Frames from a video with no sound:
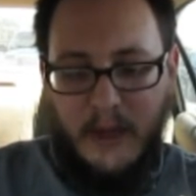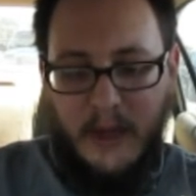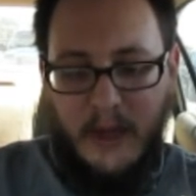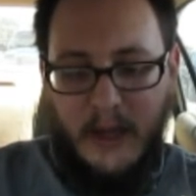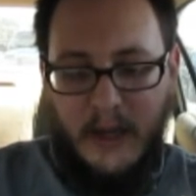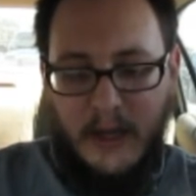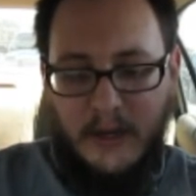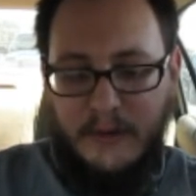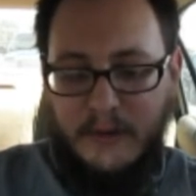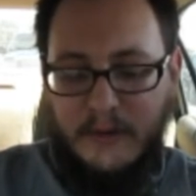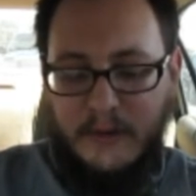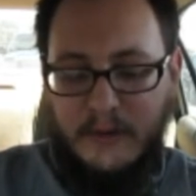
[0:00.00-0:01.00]
it
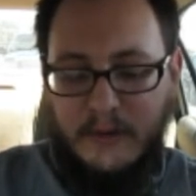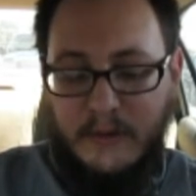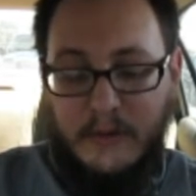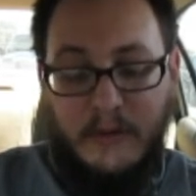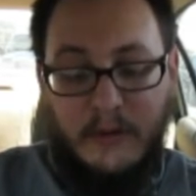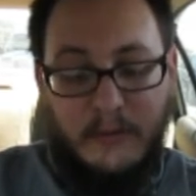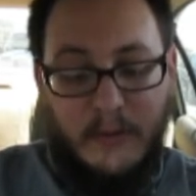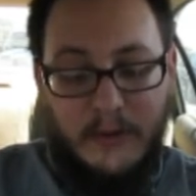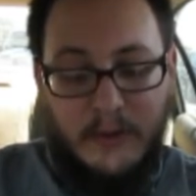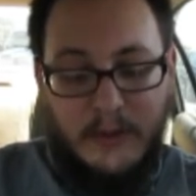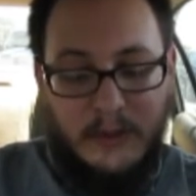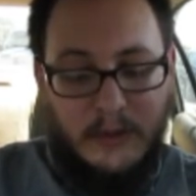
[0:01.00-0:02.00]

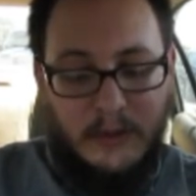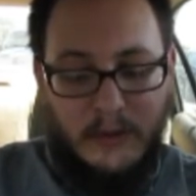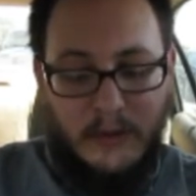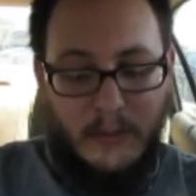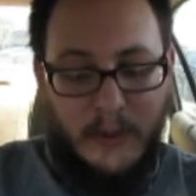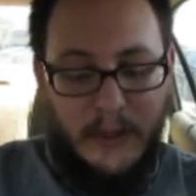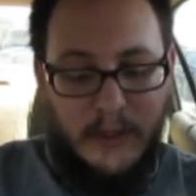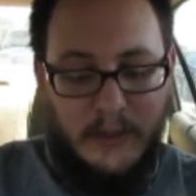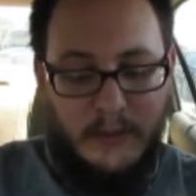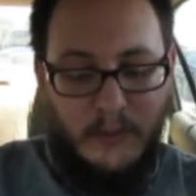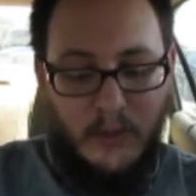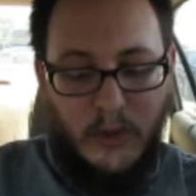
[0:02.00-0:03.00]
almost always
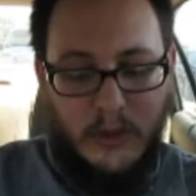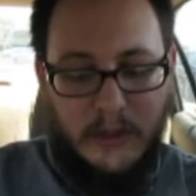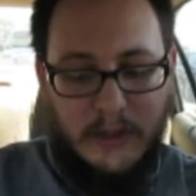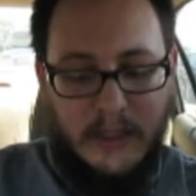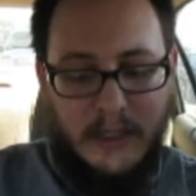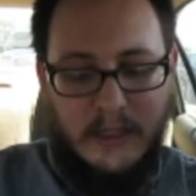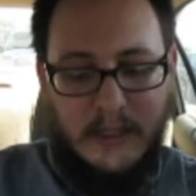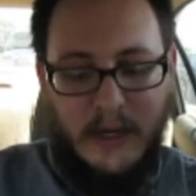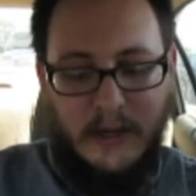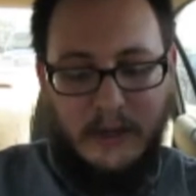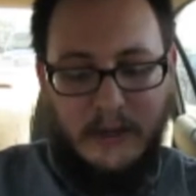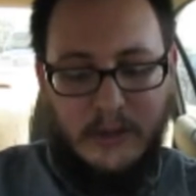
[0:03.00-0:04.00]
works. It's not
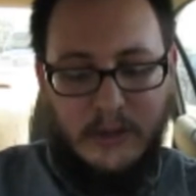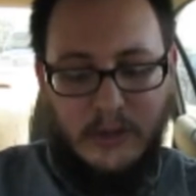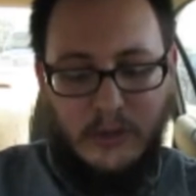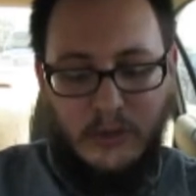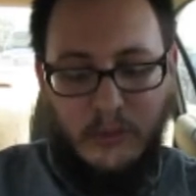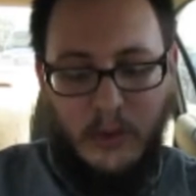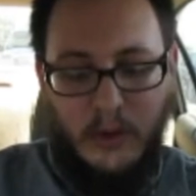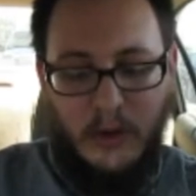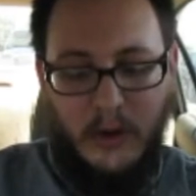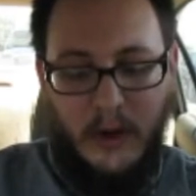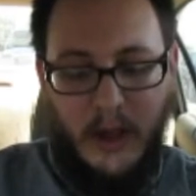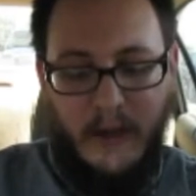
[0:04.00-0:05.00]
a
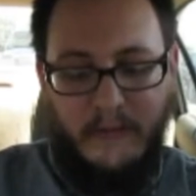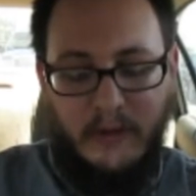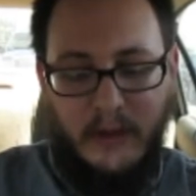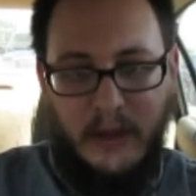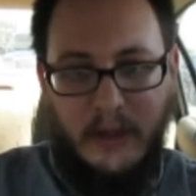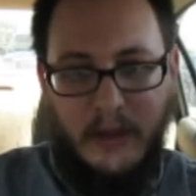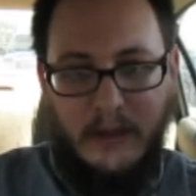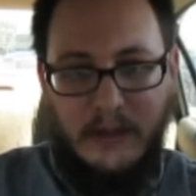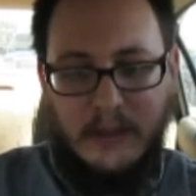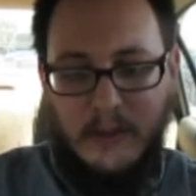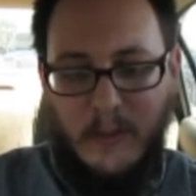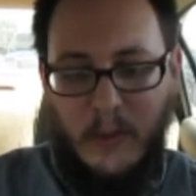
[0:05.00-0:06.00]
super heavily
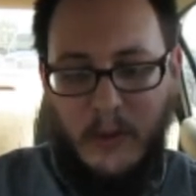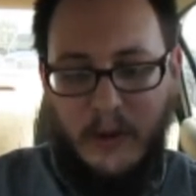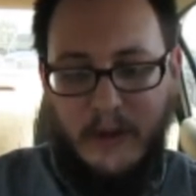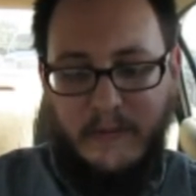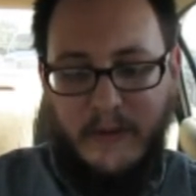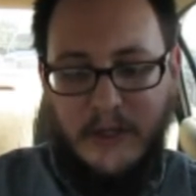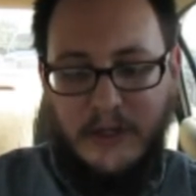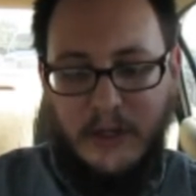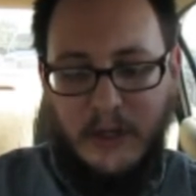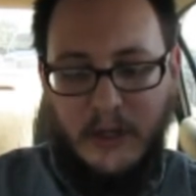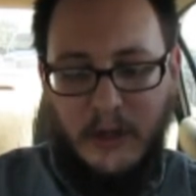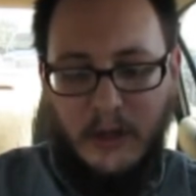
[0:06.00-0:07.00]
supported feature.